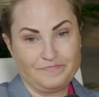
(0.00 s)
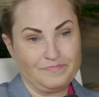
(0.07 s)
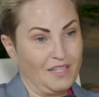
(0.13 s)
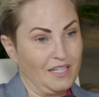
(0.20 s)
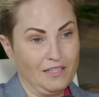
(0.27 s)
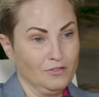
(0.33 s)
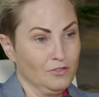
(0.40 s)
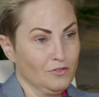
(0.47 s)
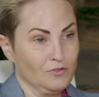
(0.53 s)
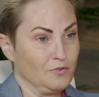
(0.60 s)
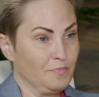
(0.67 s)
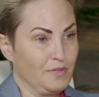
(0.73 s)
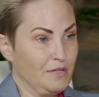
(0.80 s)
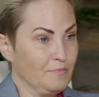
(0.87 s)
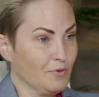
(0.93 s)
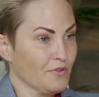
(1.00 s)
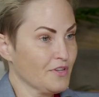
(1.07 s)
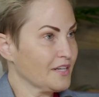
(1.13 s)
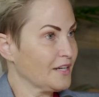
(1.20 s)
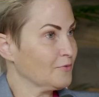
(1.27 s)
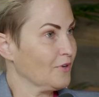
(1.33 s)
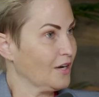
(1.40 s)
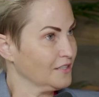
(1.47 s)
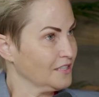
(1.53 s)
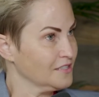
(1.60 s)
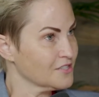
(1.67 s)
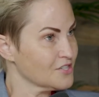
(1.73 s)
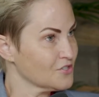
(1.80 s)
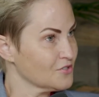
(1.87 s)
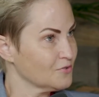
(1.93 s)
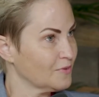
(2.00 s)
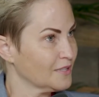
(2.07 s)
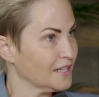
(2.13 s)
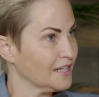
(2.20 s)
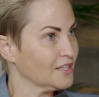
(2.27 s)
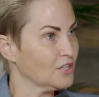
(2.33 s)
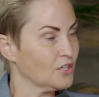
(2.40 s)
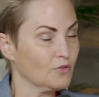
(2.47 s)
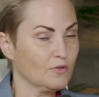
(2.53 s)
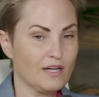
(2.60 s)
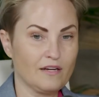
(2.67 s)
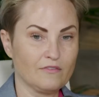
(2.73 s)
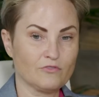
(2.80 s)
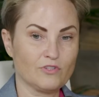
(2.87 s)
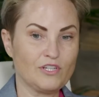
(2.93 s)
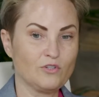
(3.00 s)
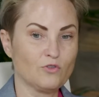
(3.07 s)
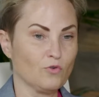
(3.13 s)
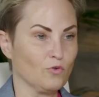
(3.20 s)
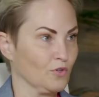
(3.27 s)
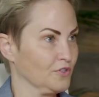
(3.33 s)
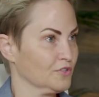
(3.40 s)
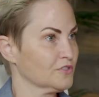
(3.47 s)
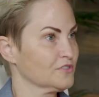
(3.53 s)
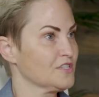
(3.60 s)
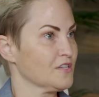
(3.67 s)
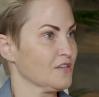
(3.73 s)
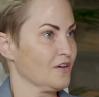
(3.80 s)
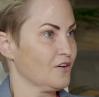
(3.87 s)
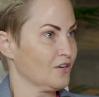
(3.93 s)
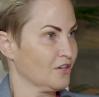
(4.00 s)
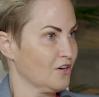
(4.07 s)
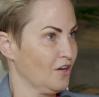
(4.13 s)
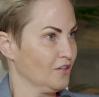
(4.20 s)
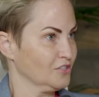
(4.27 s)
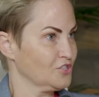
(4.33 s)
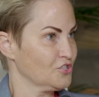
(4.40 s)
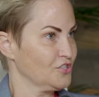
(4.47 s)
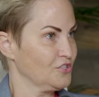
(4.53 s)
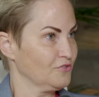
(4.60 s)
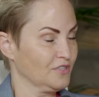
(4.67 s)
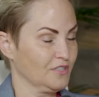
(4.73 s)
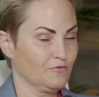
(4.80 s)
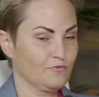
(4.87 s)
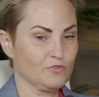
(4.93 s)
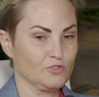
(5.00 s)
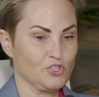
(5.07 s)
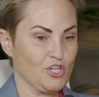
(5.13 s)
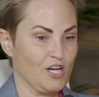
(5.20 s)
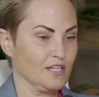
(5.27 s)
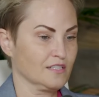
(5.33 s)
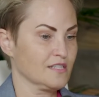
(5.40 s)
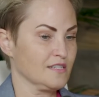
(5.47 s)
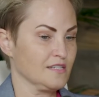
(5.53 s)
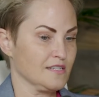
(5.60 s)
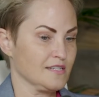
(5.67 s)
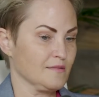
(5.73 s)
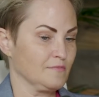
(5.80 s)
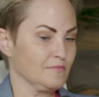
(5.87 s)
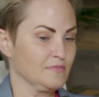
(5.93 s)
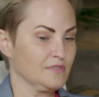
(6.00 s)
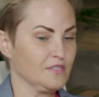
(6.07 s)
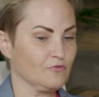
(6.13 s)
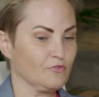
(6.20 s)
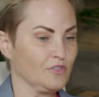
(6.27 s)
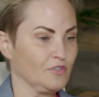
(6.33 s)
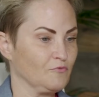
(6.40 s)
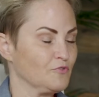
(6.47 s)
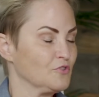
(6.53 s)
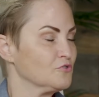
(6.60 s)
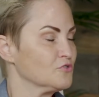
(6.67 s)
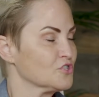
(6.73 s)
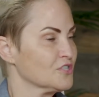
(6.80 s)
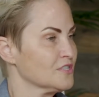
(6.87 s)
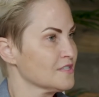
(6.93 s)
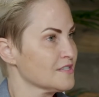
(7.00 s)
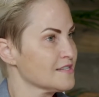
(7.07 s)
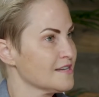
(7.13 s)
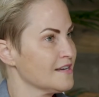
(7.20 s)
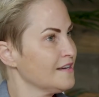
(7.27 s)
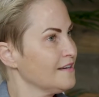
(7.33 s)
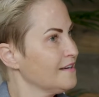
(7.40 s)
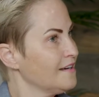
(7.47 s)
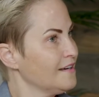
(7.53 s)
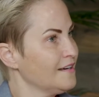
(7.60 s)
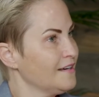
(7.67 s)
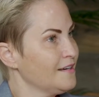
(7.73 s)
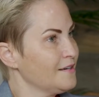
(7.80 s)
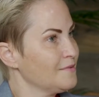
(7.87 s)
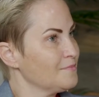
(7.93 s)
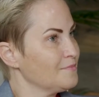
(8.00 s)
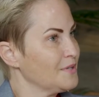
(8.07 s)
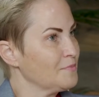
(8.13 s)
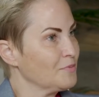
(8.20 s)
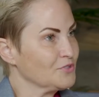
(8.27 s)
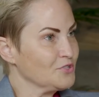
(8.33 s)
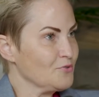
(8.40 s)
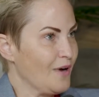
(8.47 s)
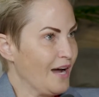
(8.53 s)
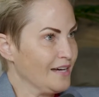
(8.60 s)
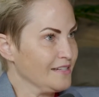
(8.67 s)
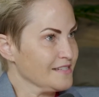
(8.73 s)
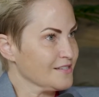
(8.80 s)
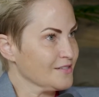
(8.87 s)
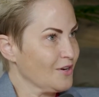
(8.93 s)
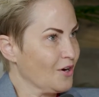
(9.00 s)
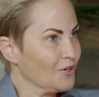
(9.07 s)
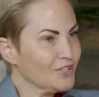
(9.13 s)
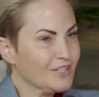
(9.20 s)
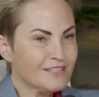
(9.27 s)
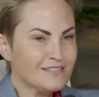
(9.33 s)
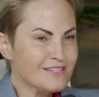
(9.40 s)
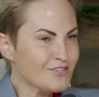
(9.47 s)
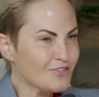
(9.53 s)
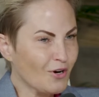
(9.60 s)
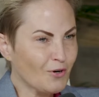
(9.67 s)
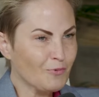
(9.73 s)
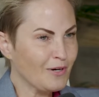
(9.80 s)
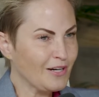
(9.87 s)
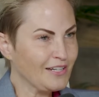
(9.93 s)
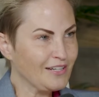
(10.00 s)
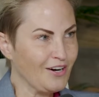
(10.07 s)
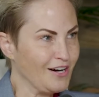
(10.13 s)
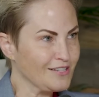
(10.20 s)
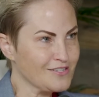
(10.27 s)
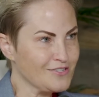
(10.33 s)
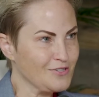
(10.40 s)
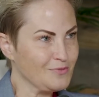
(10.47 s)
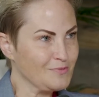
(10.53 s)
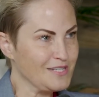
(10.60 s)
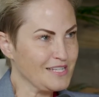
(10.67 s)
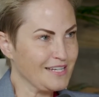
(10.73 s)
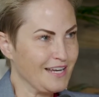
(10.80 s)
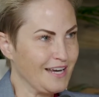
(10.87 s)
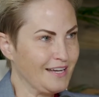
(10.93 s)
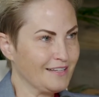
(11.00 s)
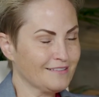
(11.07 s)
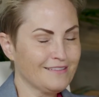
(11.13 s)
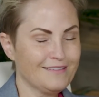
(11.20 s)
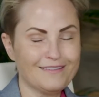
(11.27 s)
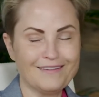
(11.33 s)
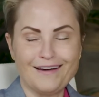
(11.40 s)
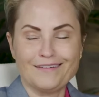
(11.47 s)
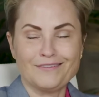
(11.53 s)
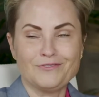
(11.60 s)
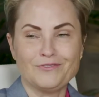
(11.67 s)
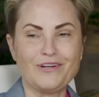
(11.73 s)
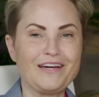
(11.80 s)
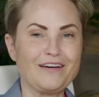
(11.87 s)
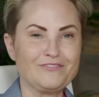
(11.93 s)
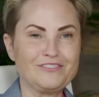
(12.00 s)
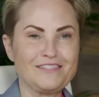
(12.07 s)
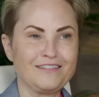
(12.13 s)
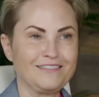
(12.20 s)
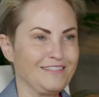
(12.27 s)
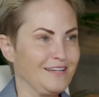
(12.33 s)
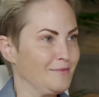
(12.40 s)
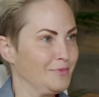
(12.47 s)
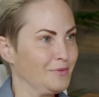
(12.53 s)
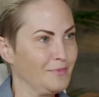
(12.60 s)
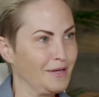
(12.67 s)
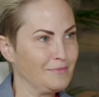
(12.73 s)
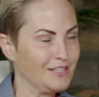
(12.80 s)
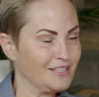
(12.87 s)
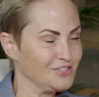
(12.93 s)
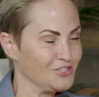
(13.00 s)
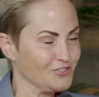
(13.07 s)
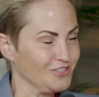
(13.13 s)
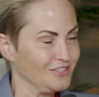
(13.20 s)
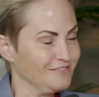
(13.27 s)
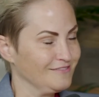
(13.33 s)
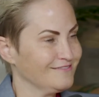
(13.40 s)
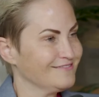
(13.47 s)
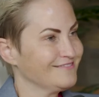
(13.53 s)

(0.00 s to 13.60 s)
I don't know, the people that I run into when I go every quarter to the oncology unit for checks and some different infusions, people do ask, are you going to start wearing costumes again? I don't know. I haven't done it yet, but maybe I should.